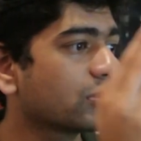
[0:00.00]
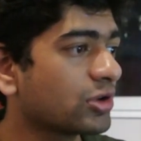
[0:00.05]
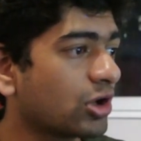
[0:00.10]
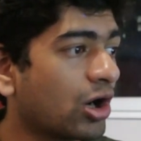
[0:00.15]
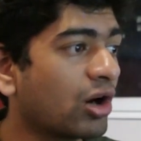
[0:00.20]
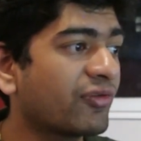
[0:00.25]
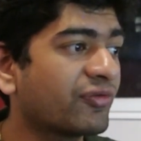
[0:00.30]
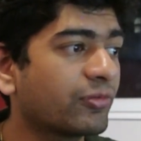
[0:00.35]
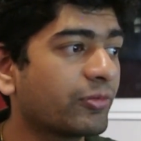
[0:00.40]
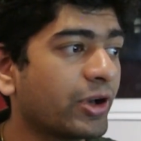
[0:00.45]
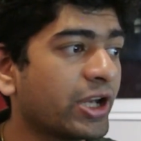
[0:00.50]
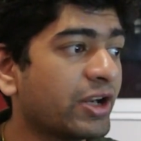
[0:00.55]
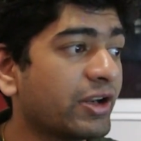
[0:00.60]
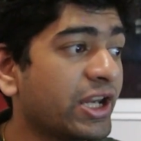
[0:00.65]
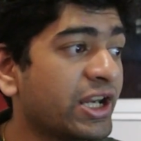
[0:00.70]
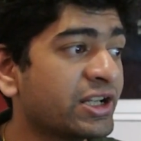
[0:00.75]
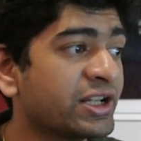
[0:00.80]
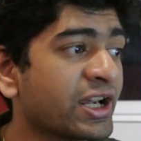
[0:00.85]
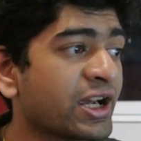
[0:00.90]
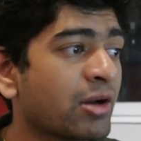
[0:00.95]
of
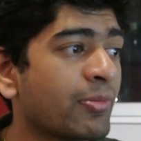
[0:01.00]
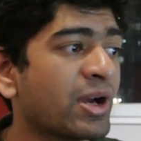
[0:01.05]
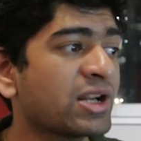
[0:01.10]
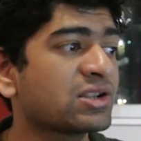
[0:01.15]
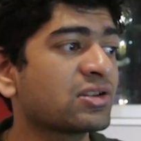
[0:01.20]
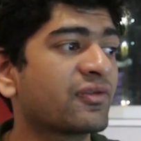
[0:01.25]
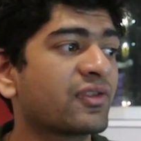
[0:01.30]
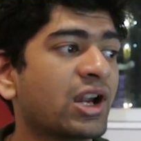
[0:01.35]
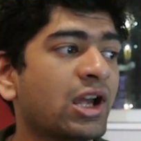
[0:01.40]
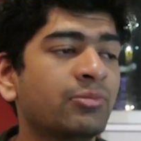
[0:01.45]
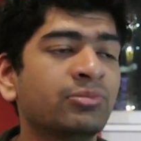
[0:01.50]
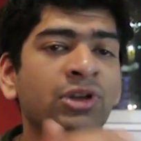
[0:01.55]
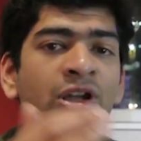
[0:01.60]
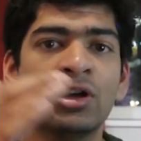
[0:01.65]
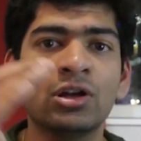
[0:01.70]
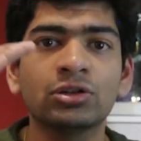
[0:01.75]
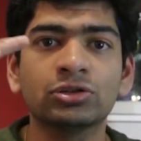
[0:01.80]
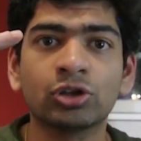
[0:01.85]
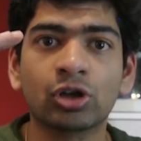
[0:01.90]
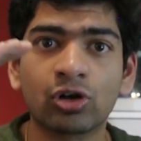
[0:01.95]
8 gigabytes of RAM.
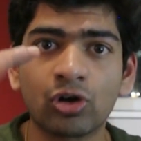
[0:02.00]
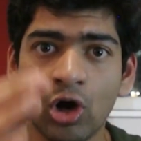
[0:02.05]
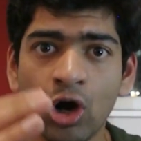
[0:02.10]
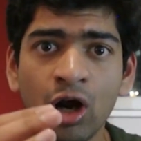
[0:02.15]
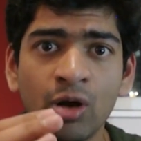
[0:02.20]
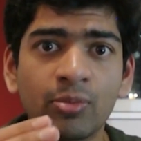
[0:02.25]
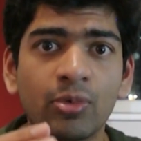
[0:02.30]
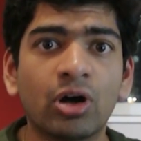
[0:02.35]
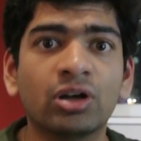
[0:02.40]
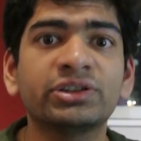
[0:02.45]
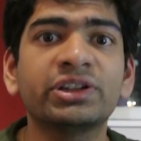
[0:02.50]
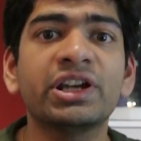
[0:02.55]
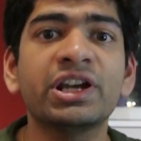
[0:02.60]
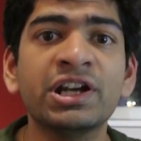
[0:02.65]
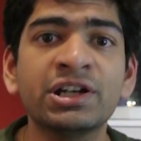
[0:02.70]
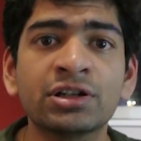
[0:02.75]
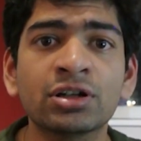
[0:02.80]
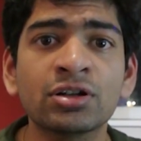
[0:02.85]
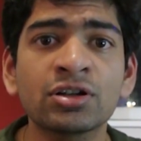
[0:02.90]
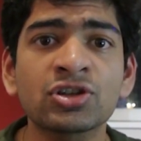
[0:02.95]
The ROM, or the
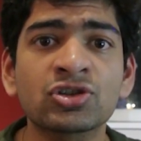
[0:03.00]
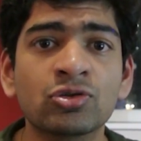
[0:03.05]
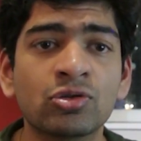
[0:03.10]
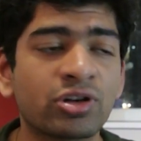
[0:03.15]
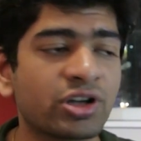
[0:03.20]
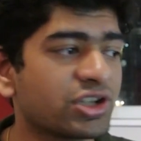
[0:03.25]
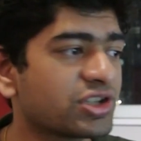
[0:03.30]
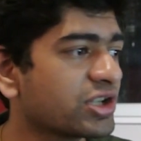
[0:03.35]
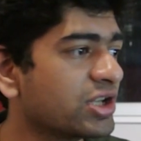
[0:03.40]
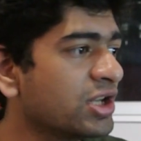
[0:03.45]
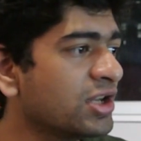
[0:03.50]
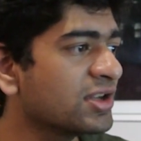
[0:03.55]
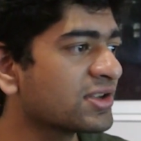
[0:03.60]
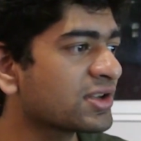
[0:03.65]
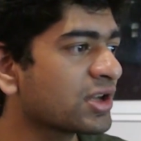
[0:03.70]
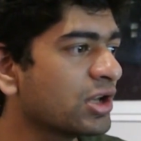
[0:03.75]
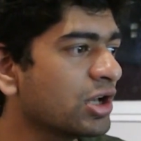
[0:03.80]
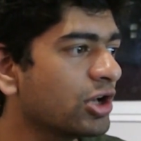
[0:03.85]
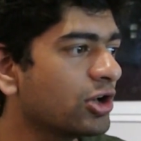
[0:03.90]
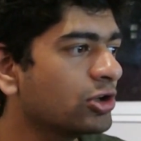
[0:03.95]
internal storage,
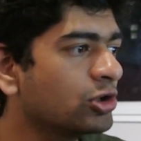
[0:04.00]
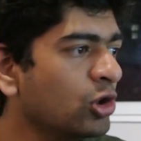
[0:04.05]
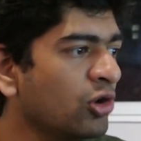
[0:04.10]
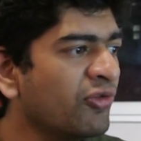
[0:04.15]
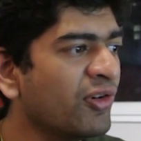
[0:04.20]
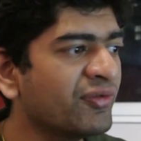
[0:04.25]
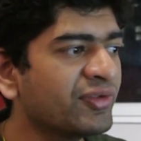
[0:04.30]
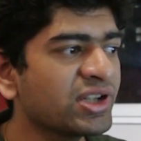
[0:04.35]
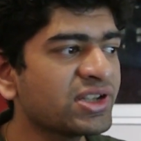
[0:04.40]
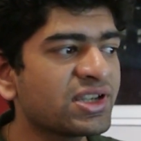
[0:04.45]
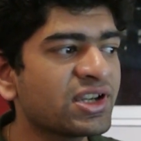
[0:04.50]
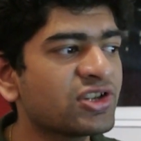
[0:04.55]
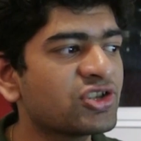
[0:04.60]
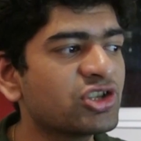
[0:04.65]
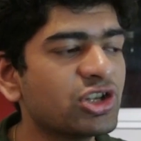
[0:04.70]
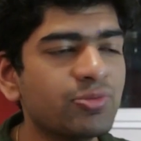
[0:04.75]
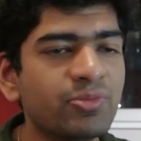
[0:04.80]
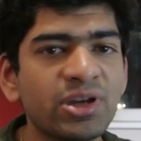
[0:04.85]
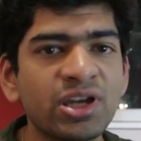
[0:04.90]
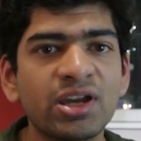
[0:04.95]
is 256
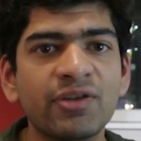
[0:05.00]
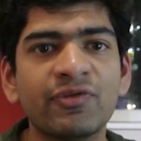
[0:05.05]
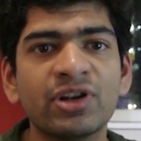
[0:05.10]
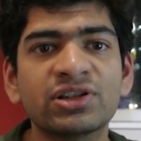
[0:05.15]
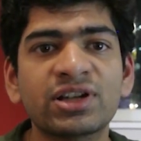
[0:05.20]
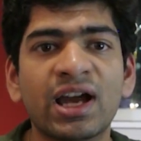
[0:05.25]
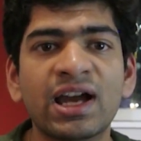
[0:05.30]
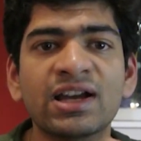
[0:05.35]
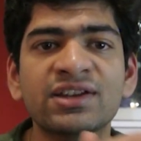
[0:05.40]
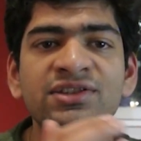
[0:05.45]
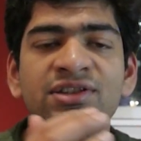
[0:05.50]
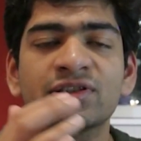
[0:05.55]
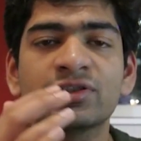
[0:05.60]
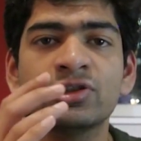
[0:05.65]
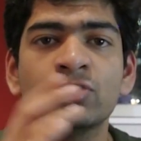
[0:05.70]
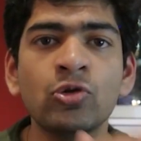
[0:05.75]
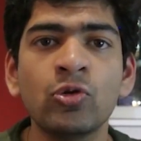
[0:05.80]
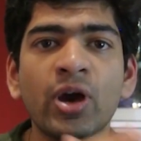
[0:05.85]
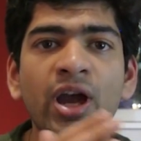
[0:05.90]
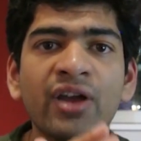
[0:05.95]
GB, which has
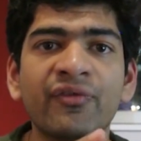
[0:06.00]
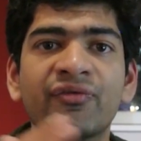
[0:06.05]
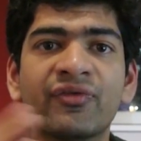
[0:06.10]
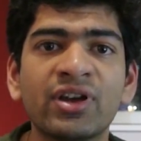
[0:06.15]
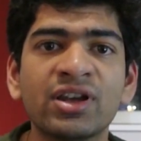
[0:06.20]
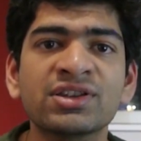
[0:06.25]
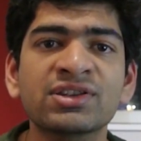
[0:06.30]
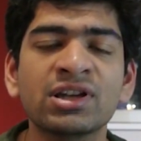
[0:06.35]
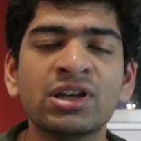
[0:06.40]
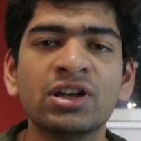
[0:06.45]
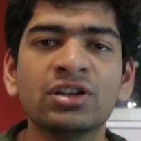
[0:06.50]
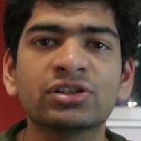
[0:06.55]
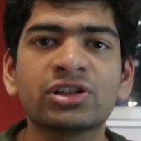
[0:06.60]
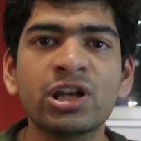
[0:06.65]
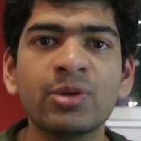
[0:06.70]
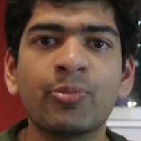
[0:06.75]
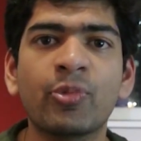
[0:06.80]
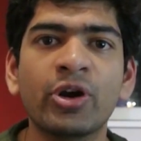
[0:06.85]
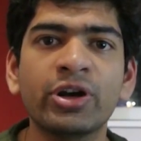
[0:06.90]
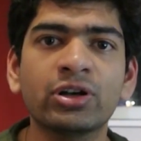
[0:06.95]
UFS
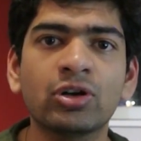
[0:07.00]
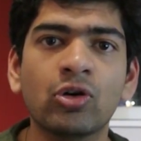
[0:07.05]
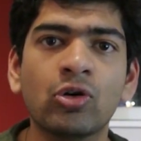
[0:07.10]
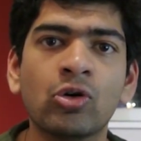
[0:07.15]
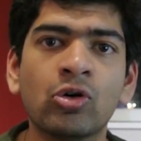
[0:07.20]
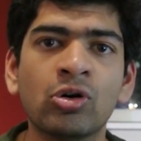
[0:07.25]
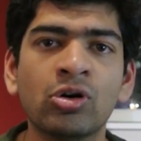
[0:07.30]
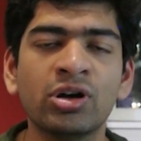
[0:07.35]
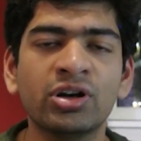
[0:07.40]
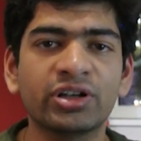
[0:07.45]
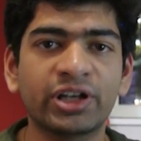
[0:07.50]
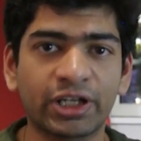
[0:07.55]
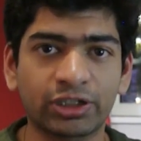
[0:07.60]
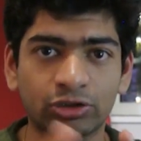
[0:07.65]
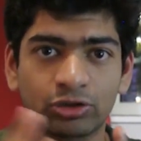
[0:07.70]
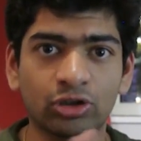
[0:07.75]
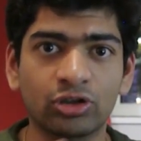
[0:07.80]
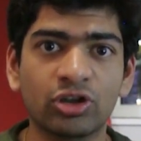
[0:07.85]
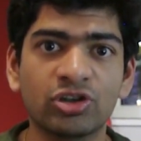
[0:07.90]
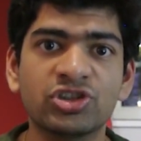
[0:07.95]
3.0
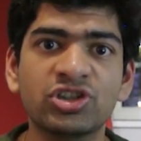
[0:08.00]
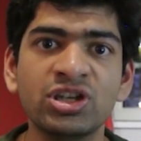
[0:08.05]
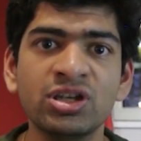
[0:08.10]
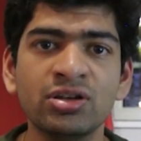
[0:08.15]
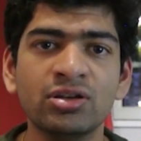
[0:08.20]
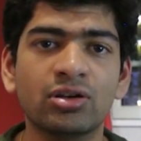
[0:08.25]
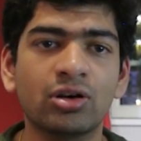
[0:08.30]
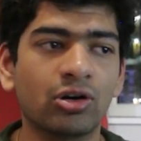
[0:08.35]
technology.